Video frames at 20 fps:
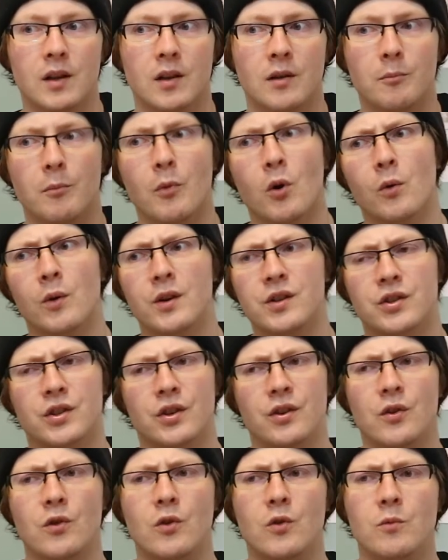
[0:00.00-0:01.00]
in
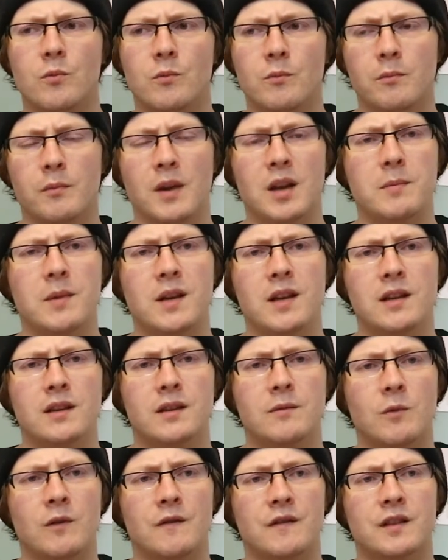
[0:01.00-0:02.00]
tune,
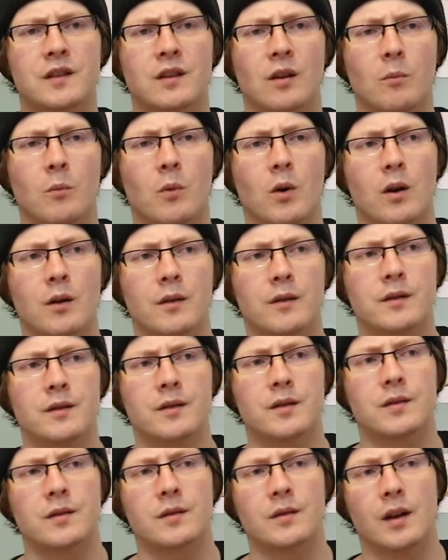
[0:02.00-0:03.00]
maybe with
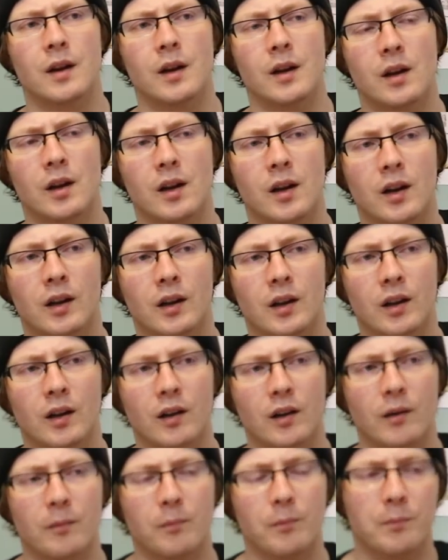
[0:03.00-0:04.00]
someone's
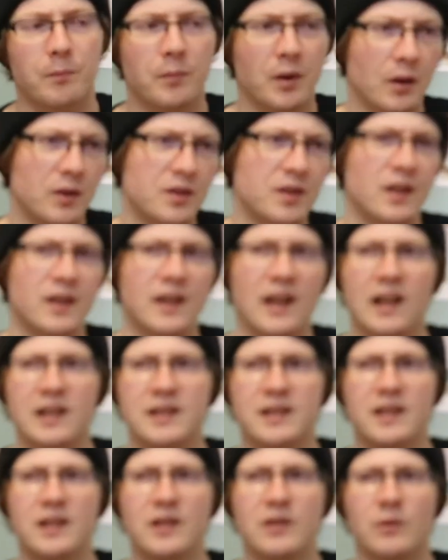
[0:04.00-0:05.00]

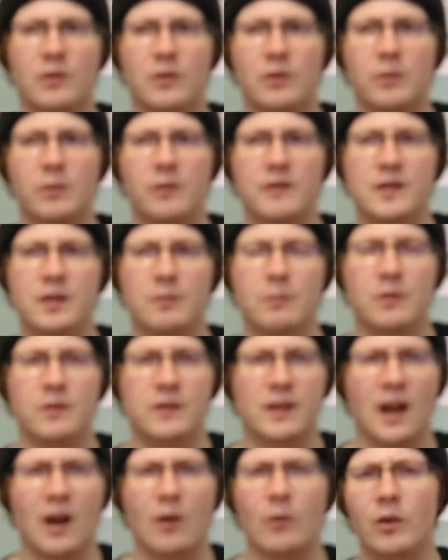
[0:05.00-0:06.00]
personality, or with
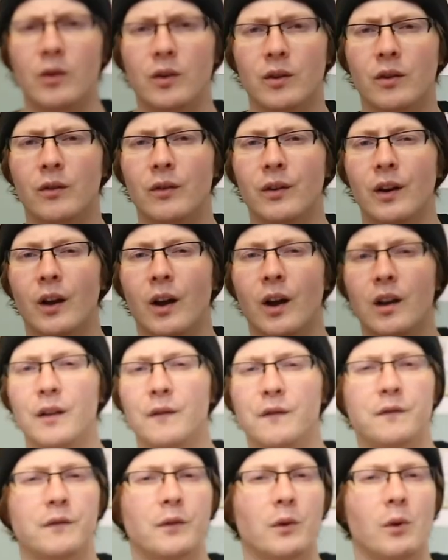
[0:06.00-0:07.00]
someone's outlook on
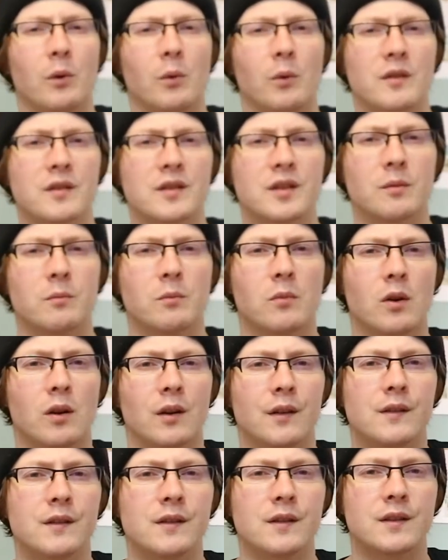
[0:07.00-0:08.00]
life, or with
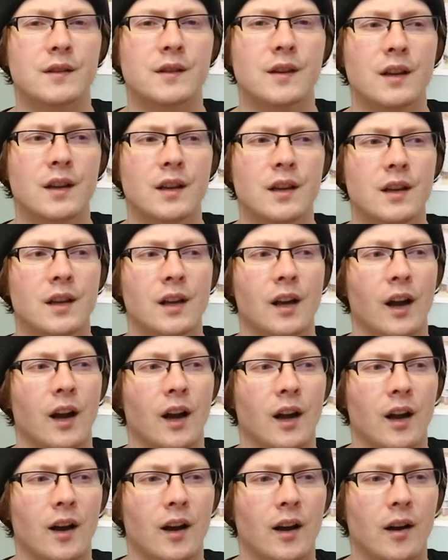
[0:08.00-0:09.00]
someone's
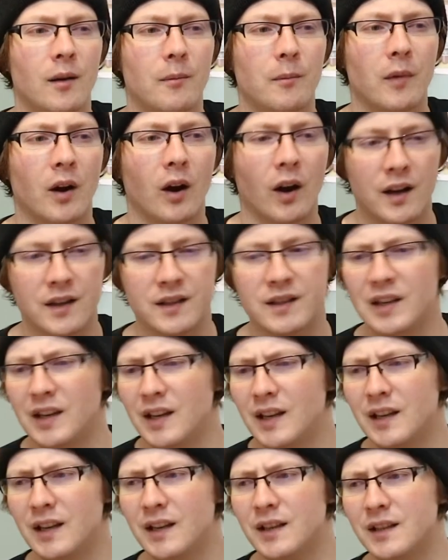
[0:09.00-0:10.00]

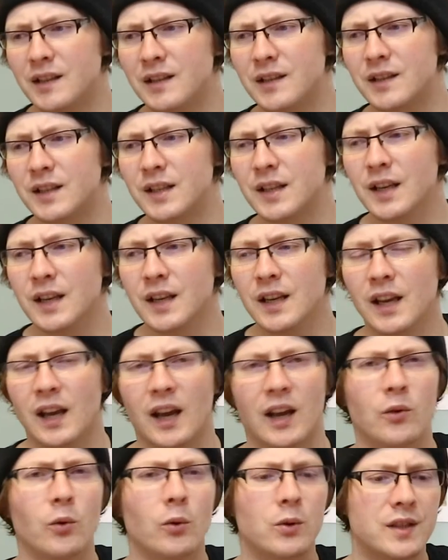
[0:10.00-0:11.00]
ideas.
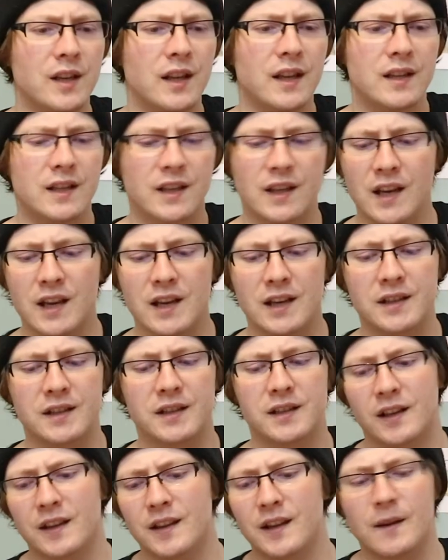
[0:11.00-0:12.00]
And all of these
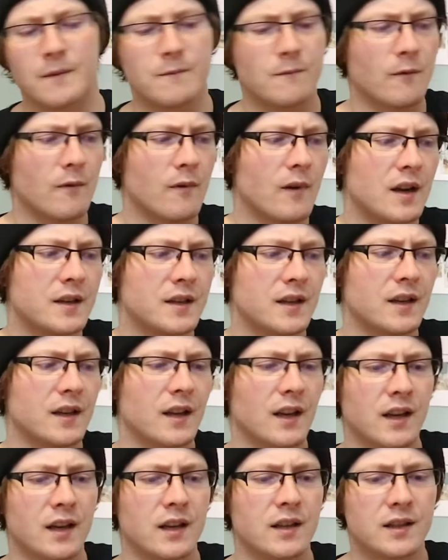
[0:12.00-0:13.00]
things can then
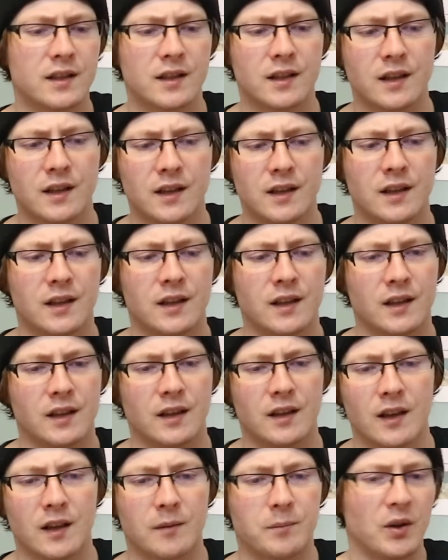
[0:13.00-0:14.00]
resonate,
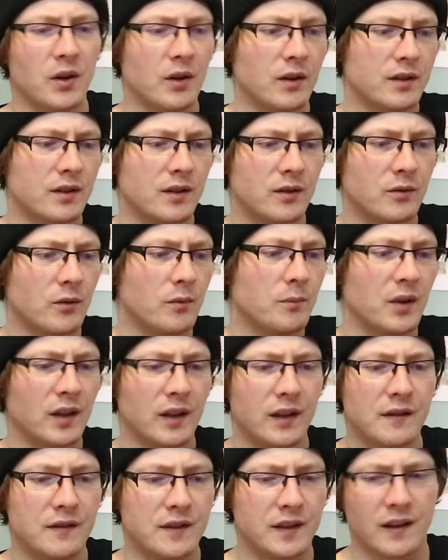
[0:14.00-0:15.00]
their personal
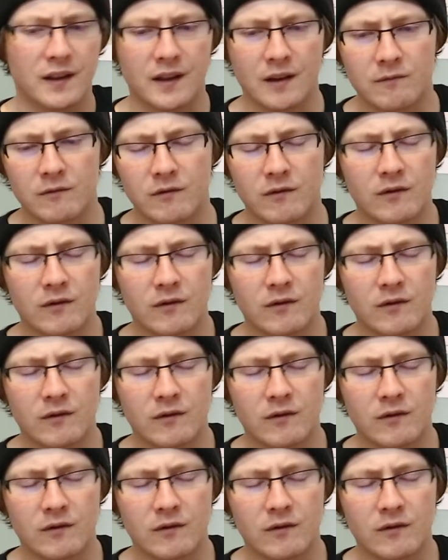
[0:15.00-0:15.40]
beliefs can then